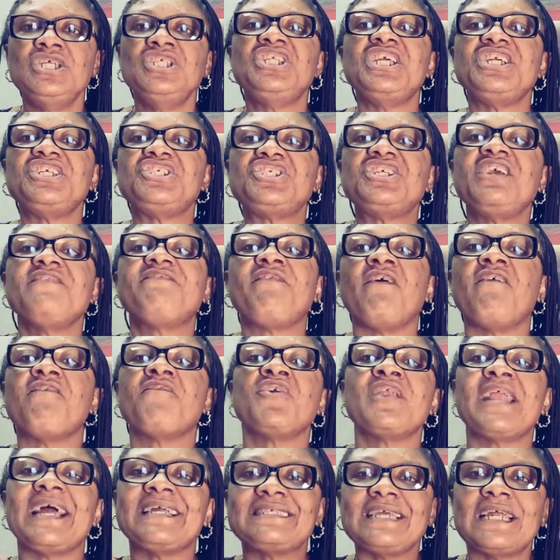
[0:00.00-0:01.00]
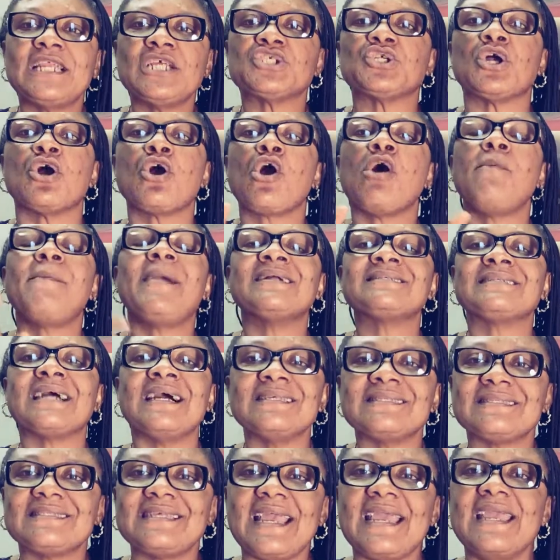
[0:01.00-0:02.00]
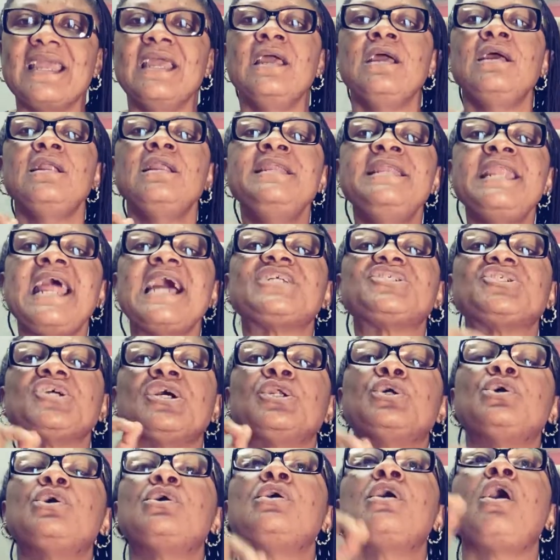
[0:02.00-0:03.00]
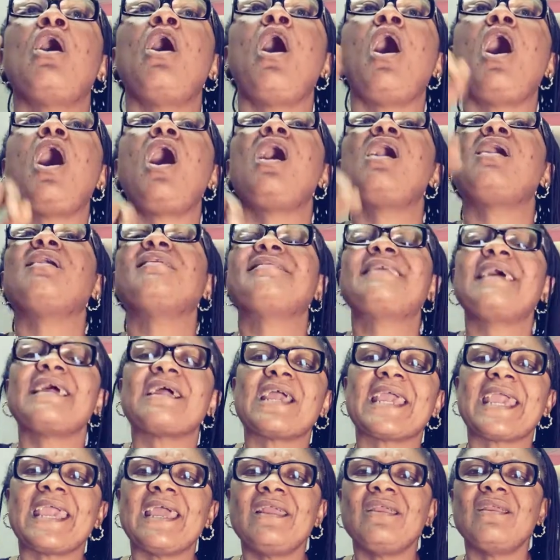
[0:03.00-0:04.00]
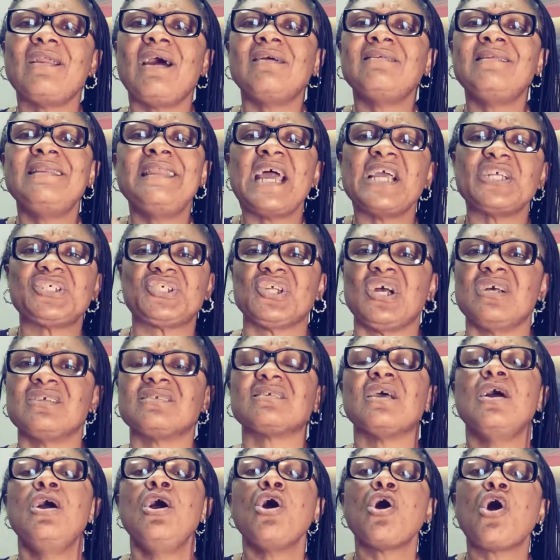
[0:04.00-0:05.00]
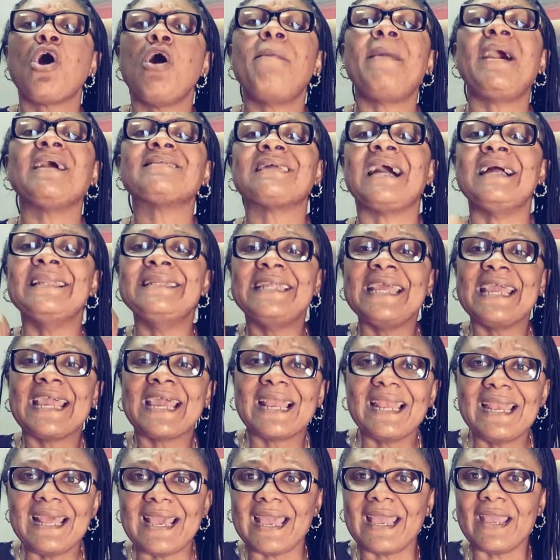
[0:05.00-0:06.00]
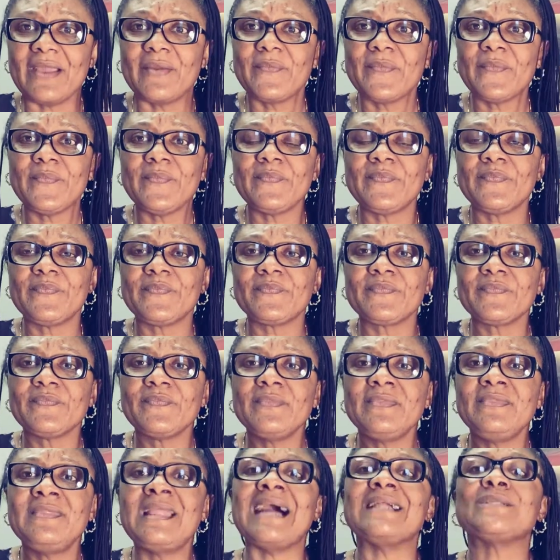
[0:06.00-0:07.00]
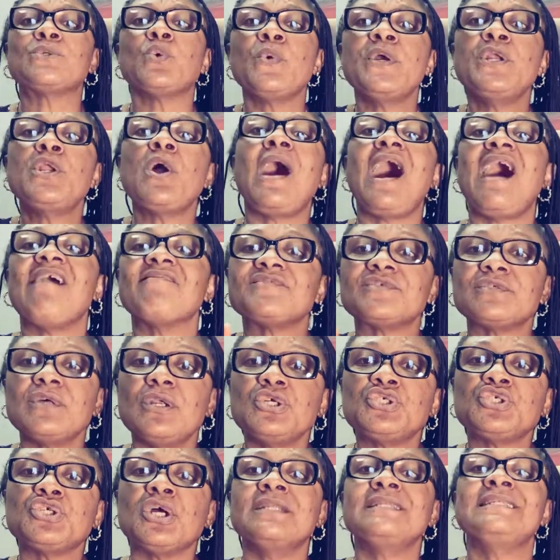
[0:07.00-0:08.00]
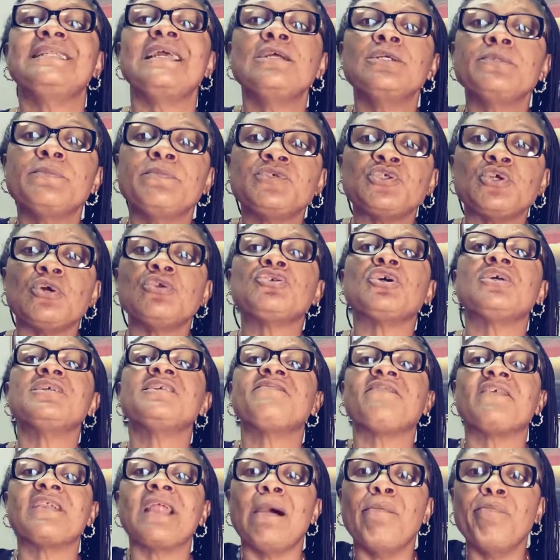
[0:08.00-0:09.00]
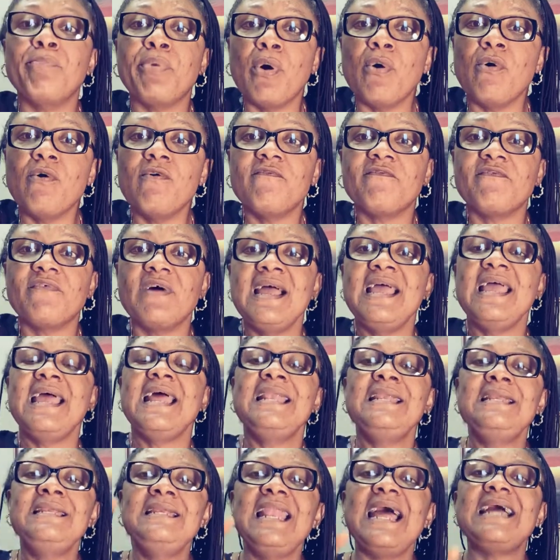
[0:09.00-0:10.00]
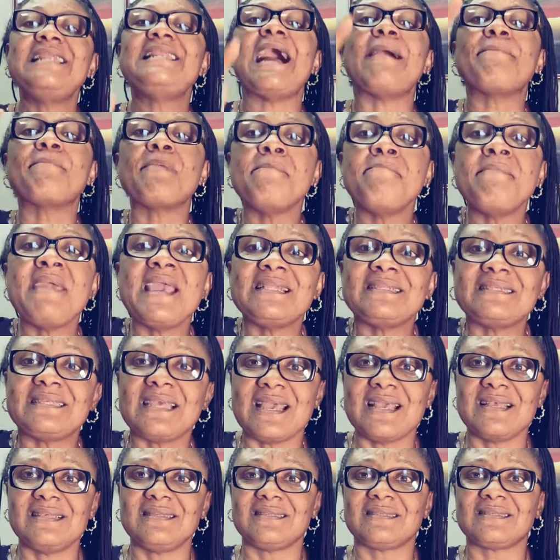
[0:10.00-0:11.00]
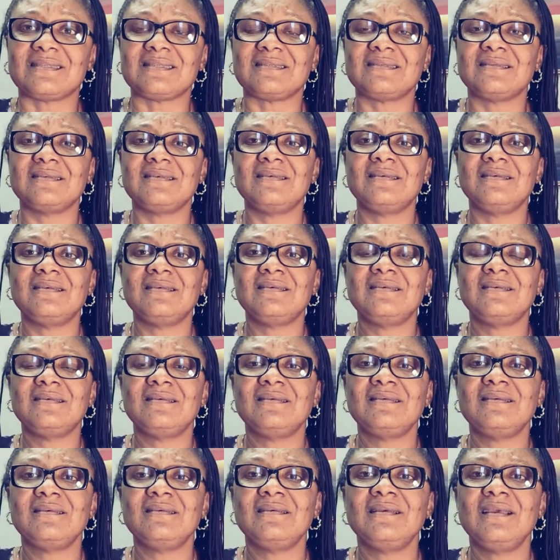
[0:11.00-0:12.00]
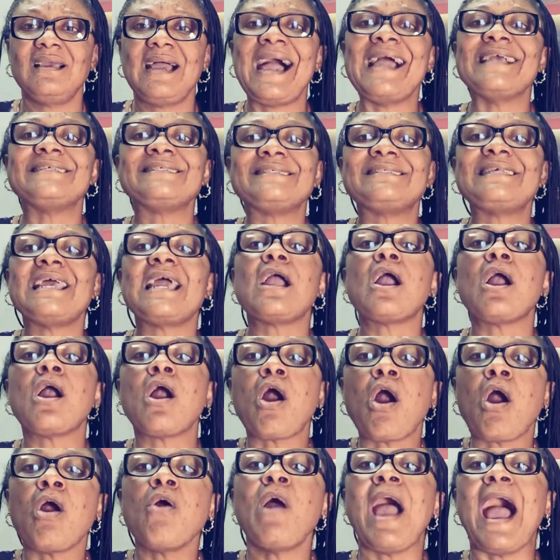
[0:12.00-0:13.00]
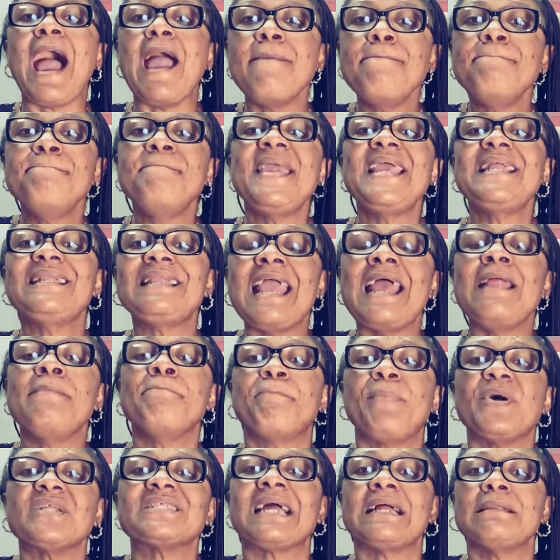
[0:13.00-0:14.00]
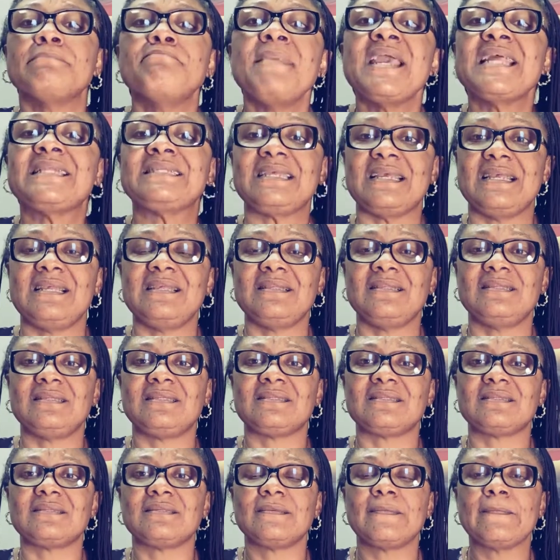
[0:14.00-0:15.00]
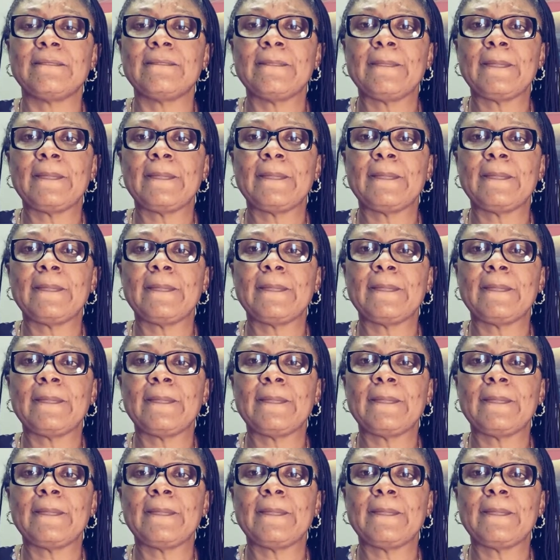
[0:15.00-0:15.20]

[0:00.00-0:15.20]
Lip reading: the chief of United Nations come out and say, all the nations come out and declare that we don't have solution. The solution is from above. Let there be meetings. I mean important meetings.